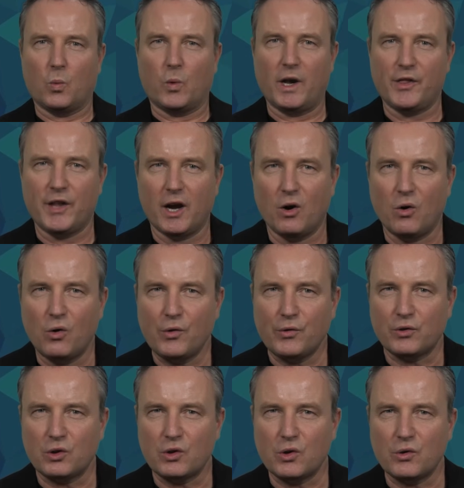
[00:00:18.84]
While they are
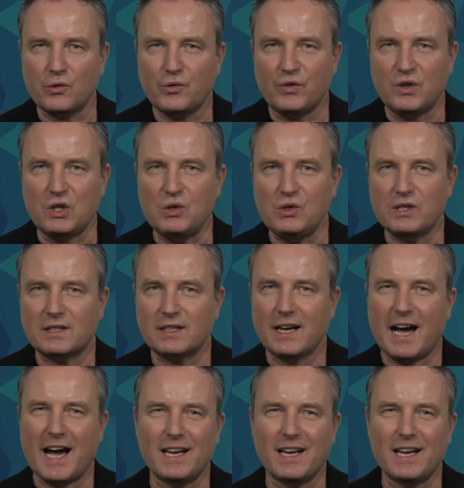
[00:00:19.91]
often confused,